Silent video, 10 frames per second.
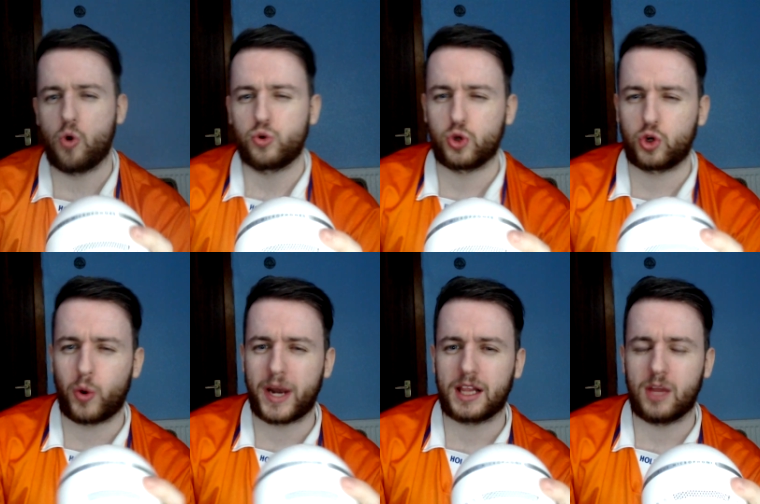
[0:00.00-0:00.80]
Also,
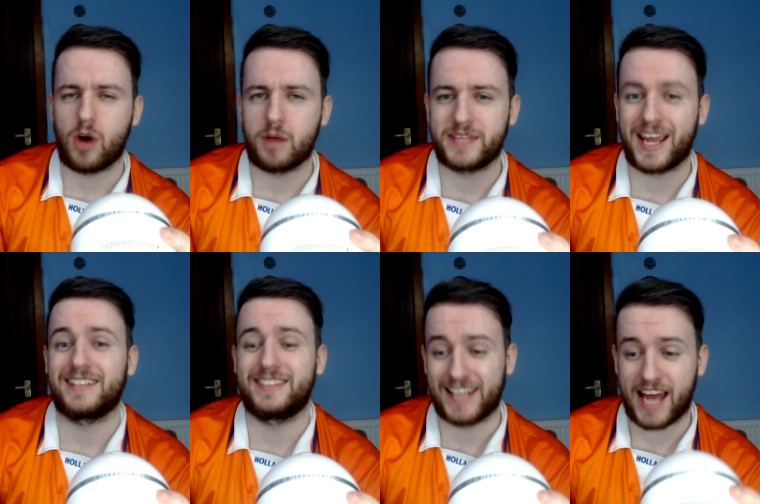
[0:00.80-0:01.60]
quick little update, I
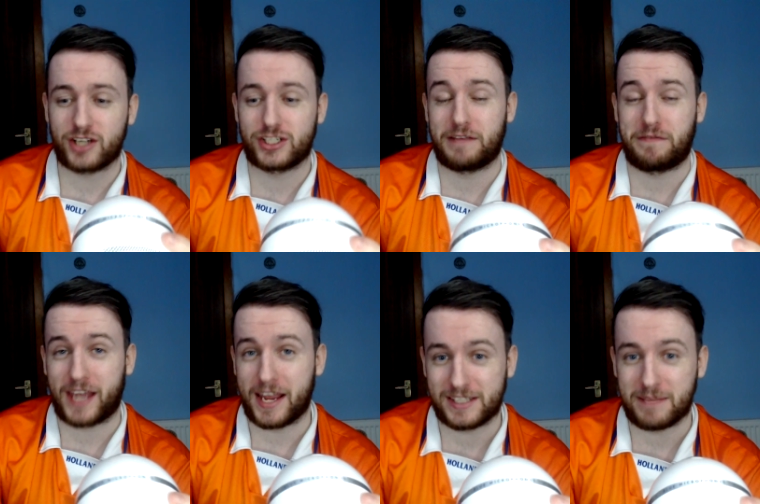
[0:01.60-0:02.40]
did actually
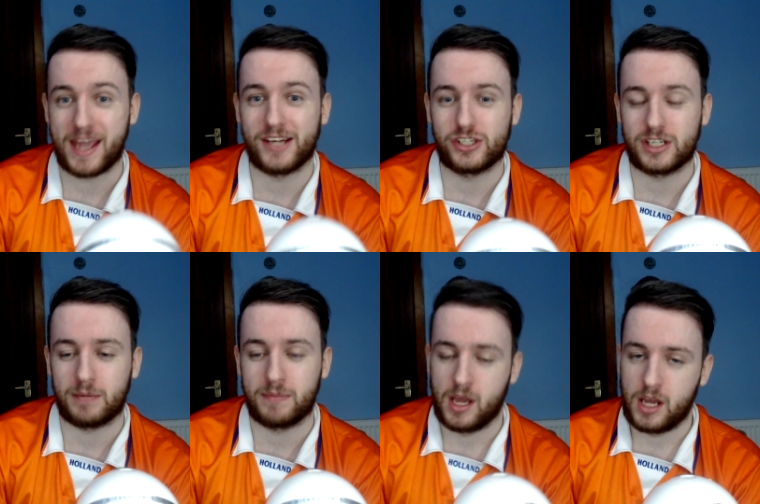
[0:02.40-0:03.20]
forget to mention
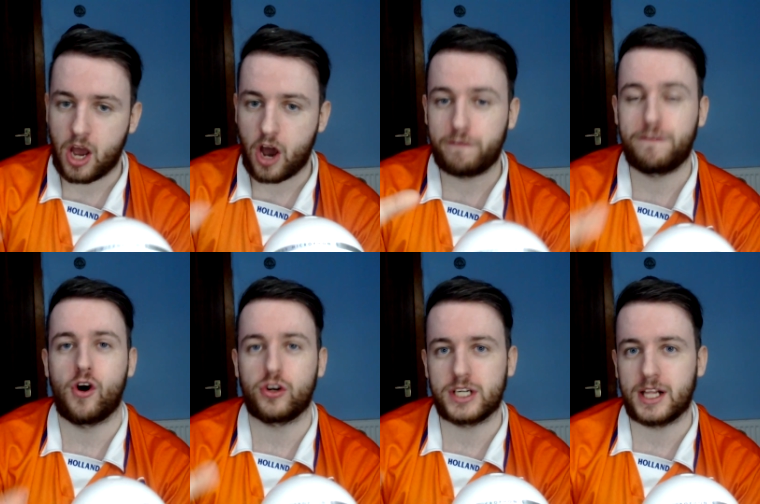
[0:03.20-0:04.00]
him.
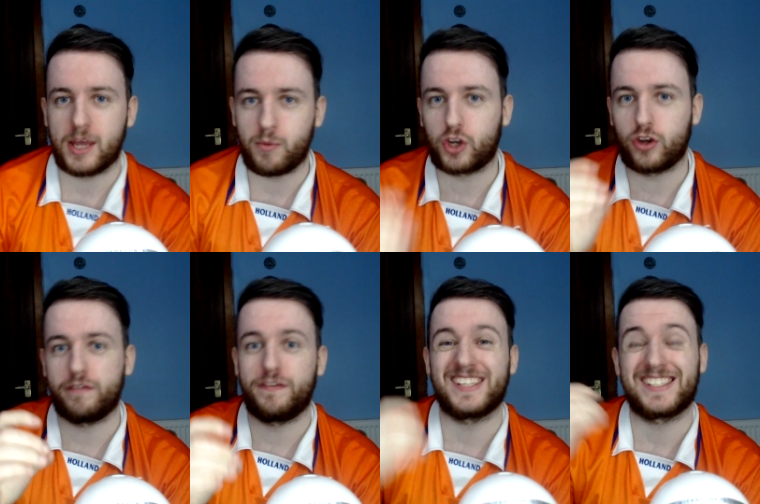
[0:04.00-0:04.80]
Unfortunately, we couldn't
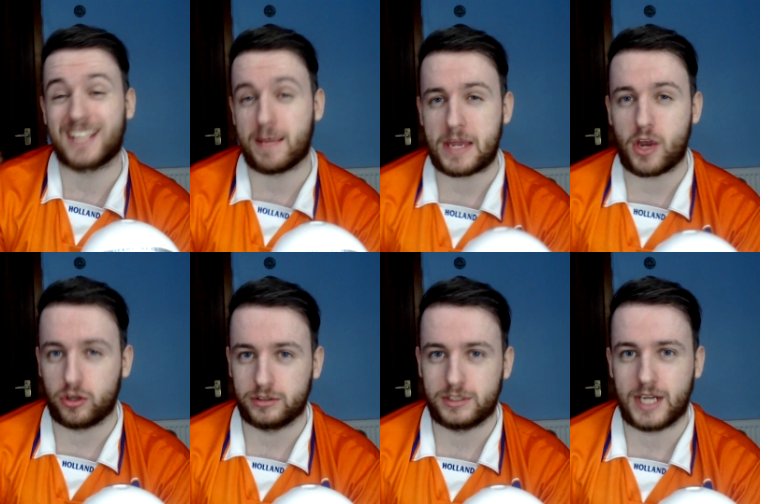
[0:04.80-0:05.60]
fit Simi
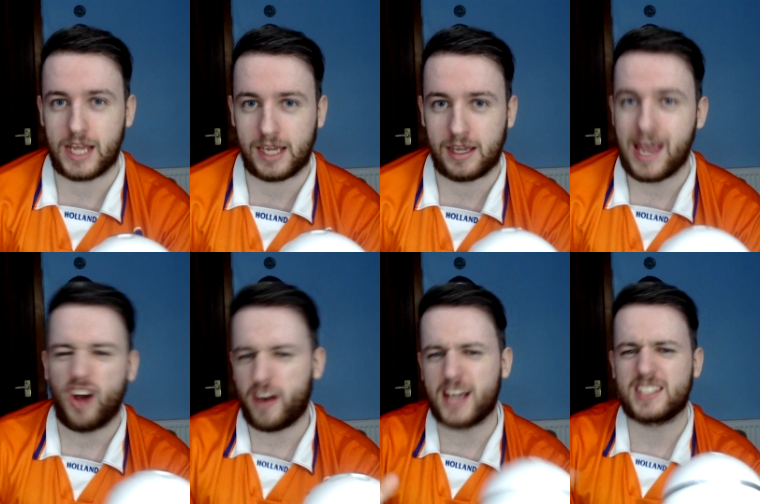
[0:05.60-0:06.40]
on today.
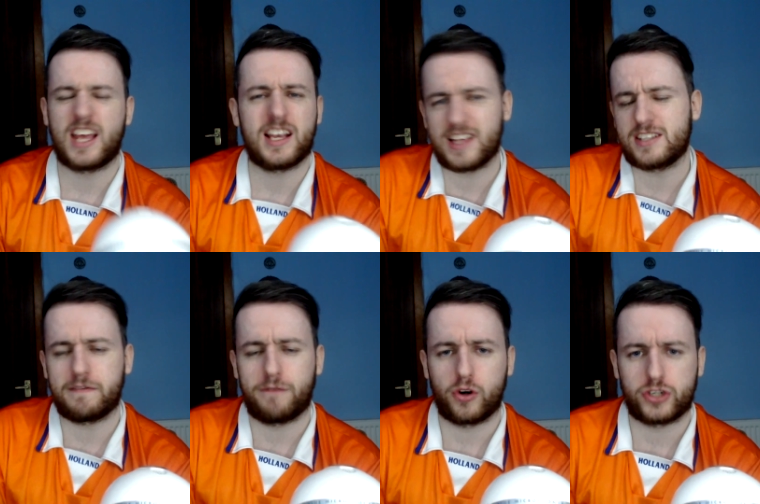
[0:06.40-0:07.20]
That's, that's
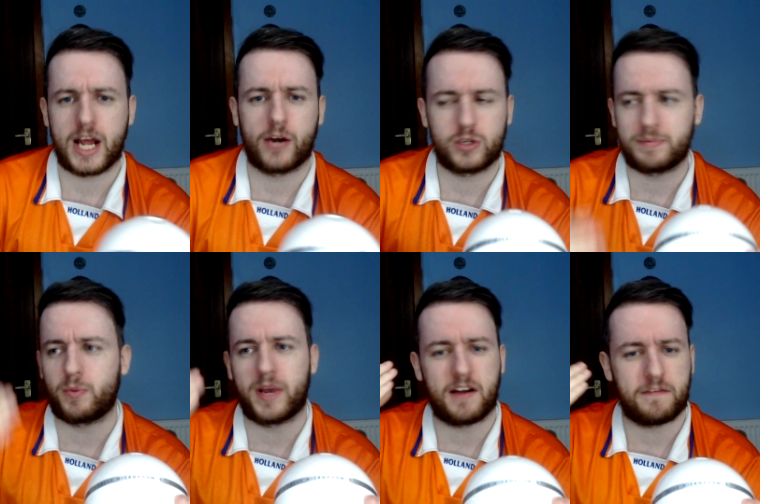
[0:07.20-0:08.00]
unfortunate. I know he's been
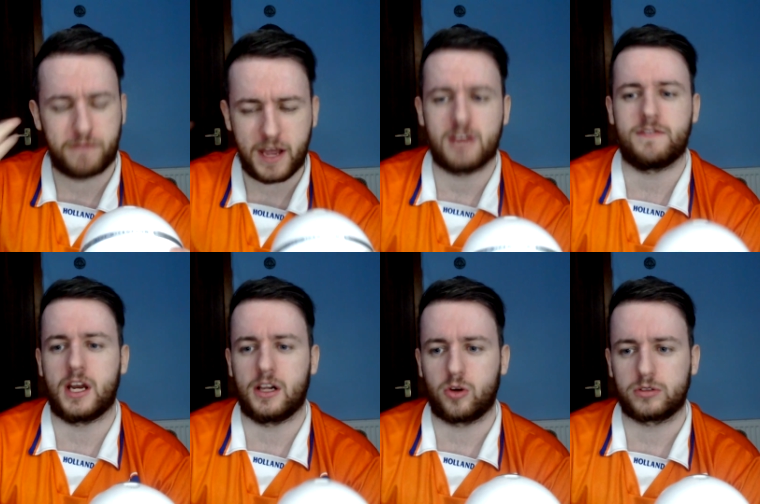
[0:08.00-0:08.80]
waiting a very, very
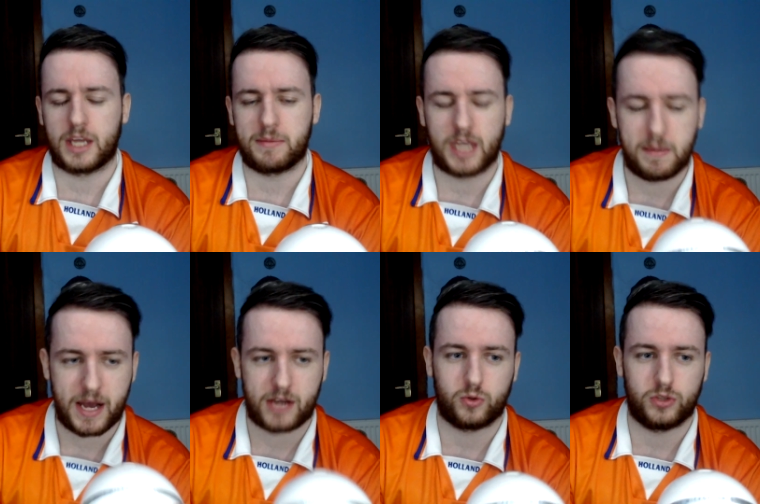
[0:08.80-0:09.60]
long time to get
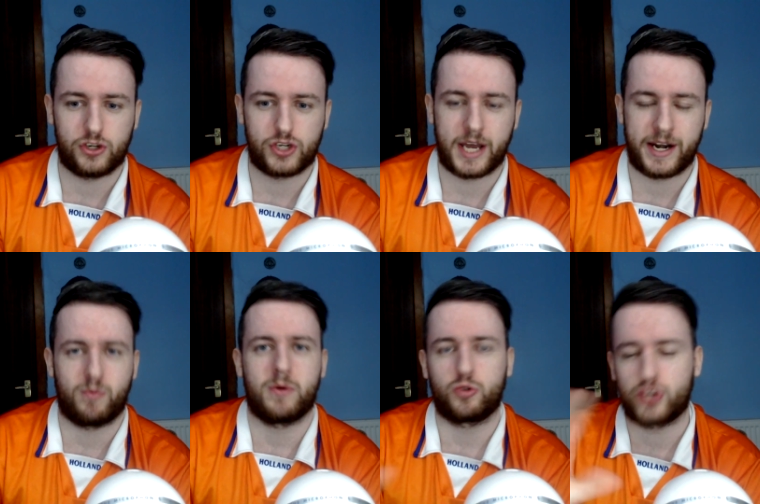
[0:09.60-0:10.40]
back on the channel.
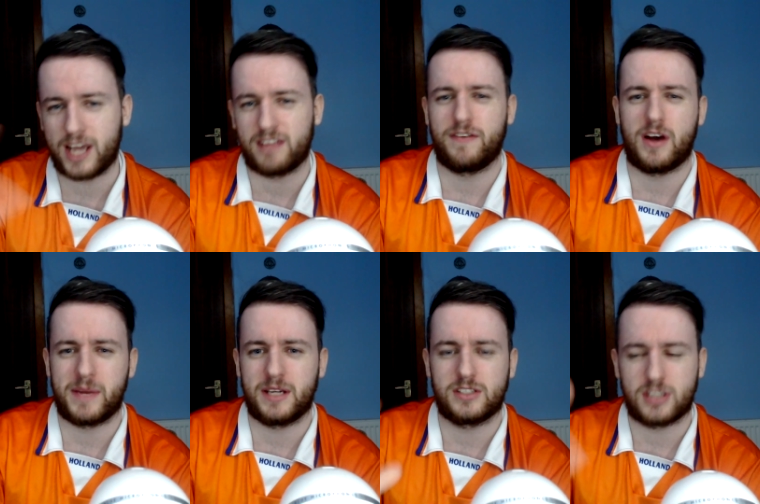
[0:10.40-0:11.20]
We will try and fit him
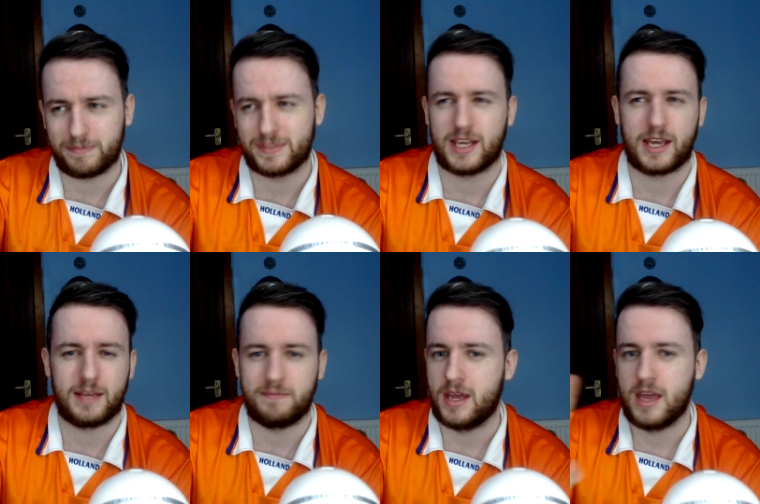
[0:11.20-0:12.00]
in
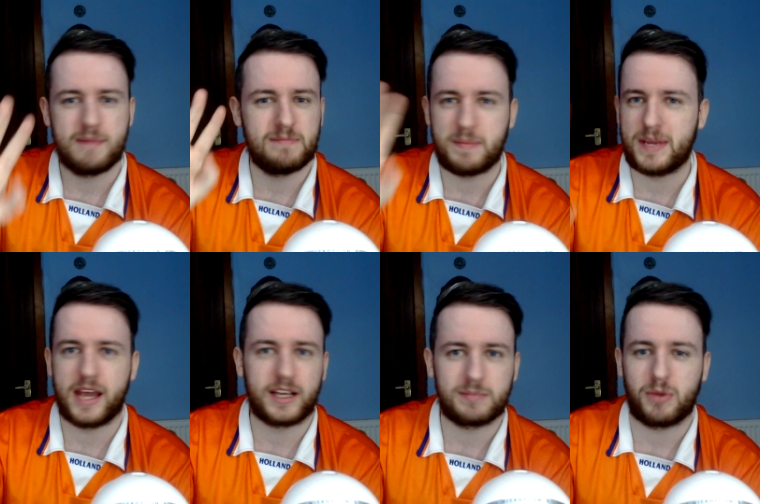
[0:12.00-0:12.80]
sometime, maybe
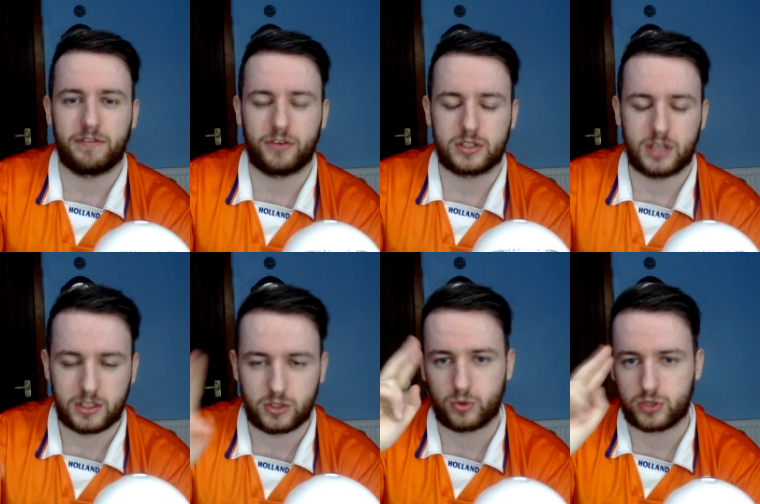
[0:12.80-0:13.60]
next month or something,
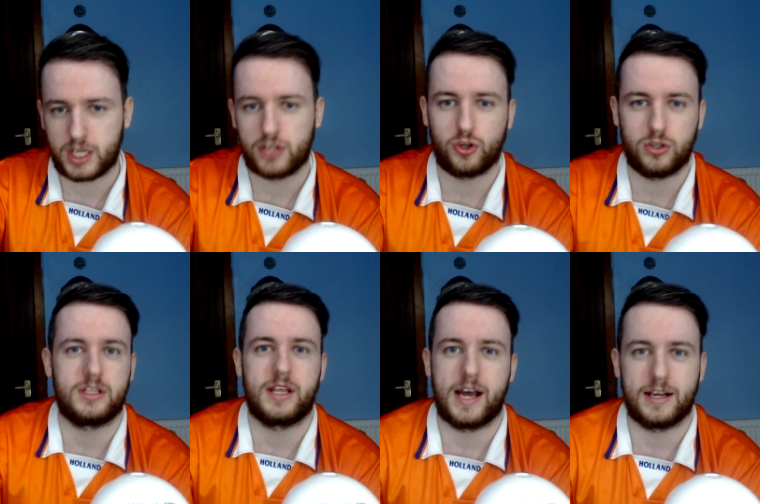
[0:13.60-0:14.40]
so stay tuned
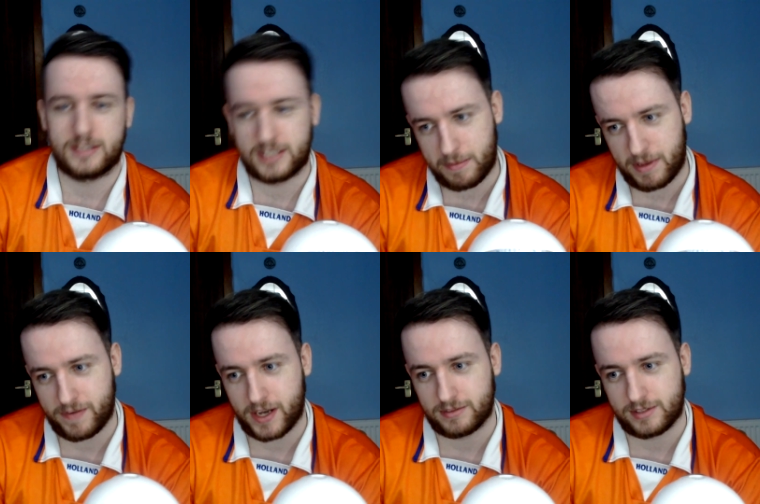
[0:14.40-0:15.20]
to that, Simi
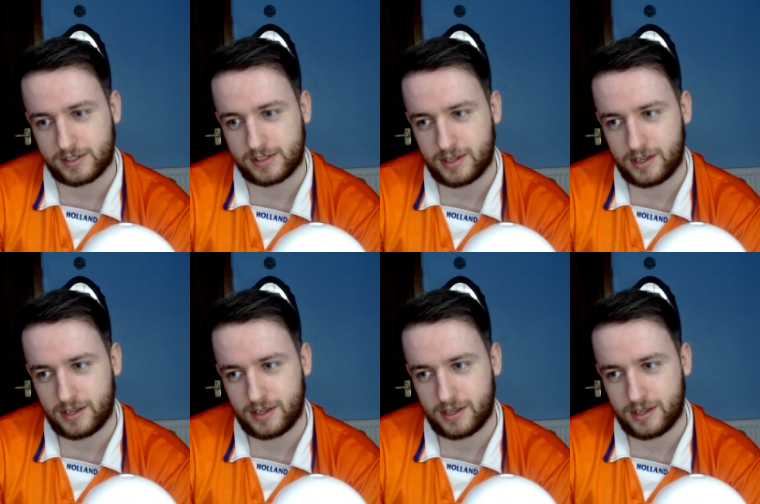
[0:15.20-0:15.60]
fans.